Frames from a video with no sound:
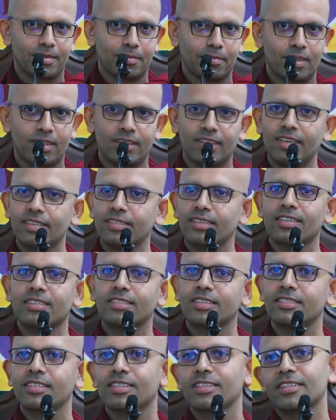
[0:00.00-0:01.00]
but these are
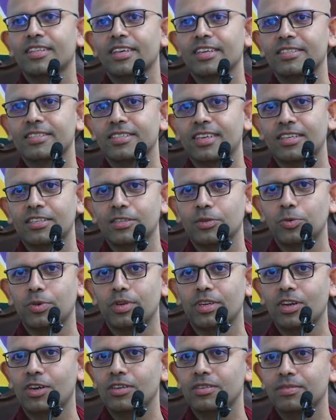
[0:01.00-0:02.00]
certain things that you
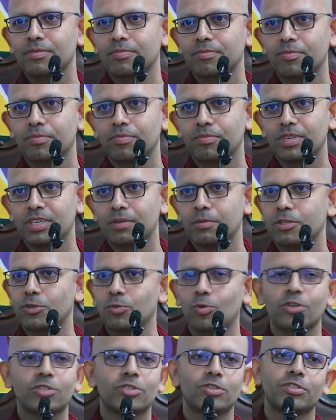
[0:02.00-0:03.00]
will not be able
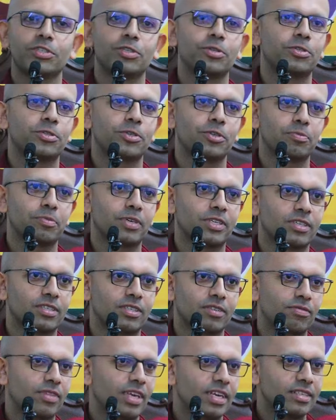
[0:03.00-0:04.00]
to watch on YouTube
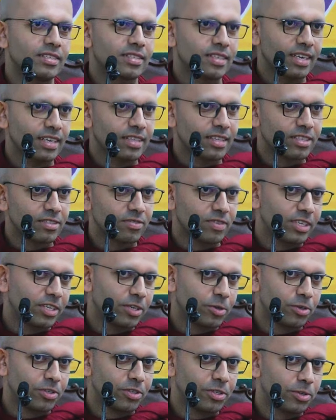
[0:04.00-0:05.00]
because if they see this
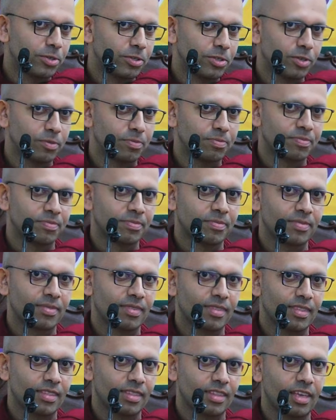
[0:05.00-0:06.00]
video on YouTube,
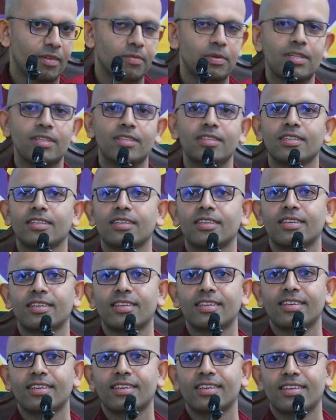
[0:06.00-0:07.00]
they will
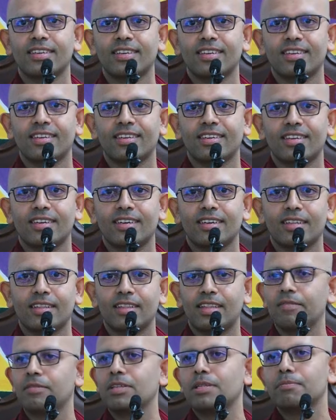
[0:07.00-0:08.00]

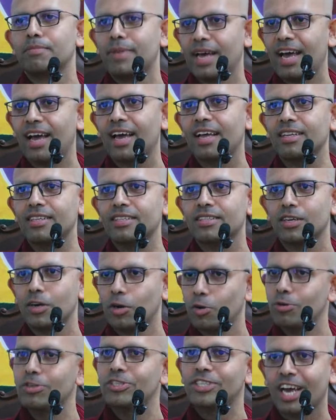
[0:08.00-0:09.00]
they will ban the
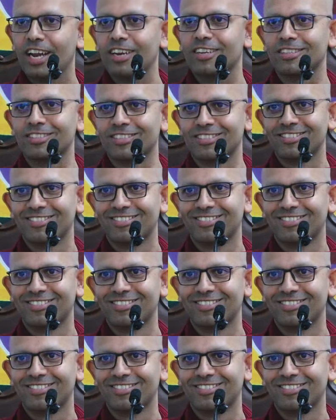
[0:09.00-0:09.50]
whole channel